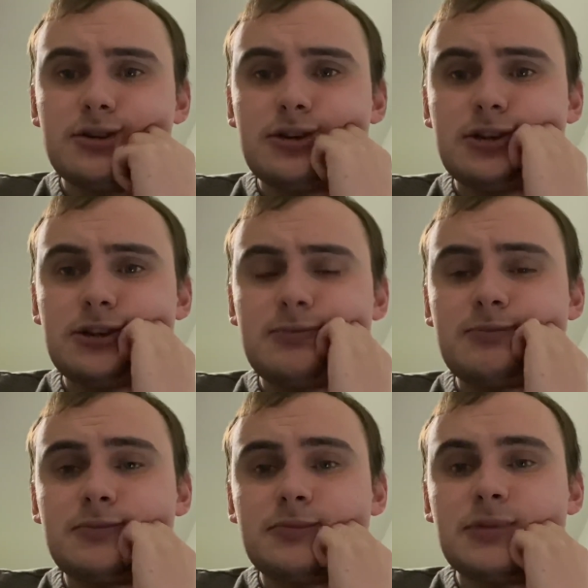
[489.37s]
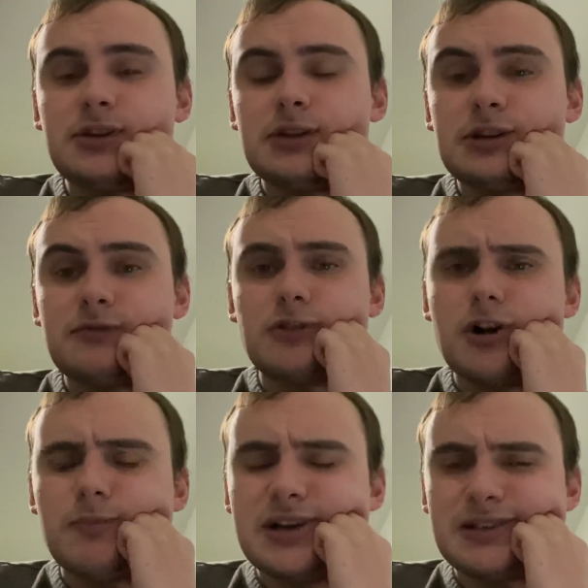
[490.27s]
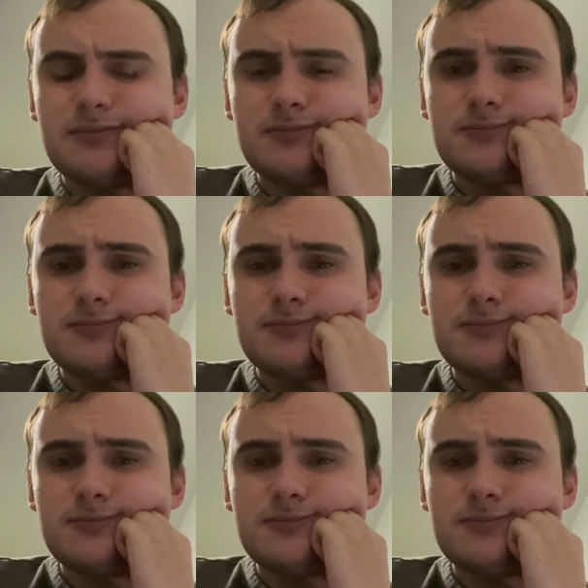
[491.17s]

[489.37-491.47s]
And I've got my